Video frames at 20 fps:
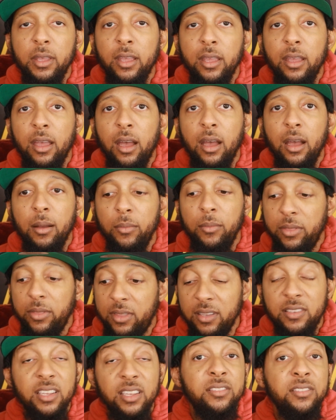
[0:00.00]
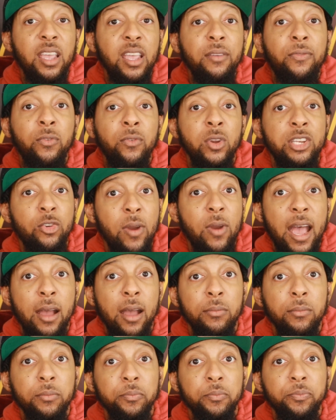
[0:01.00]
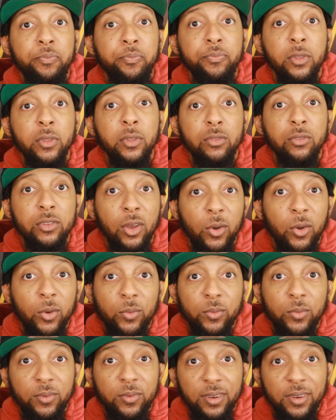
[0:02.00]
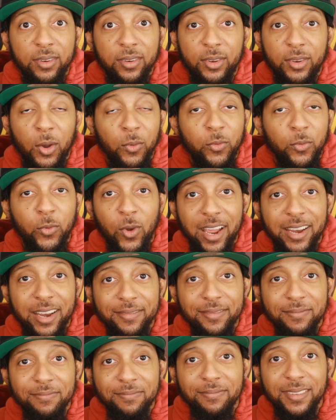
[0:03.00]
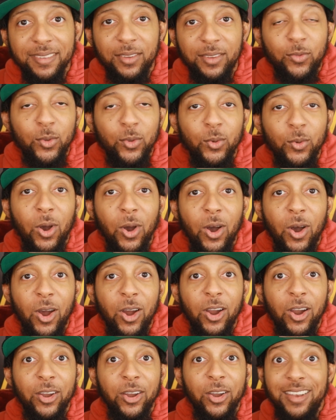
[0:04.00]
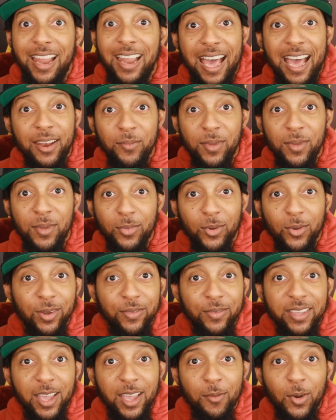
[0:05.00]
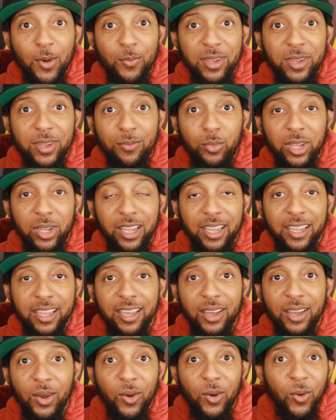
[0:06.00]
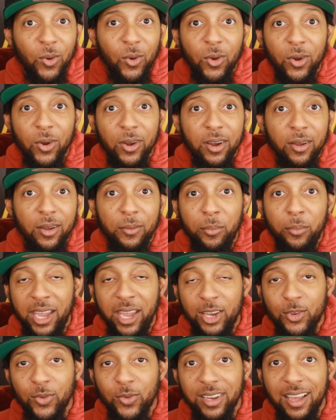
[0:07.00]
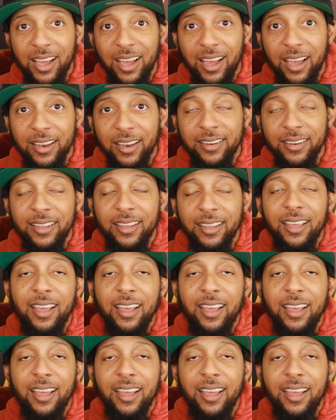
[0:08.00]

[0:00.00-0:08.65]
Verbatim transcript: Um, this is a free trial so don't fret if you are not a member of the MOBB or Patreon.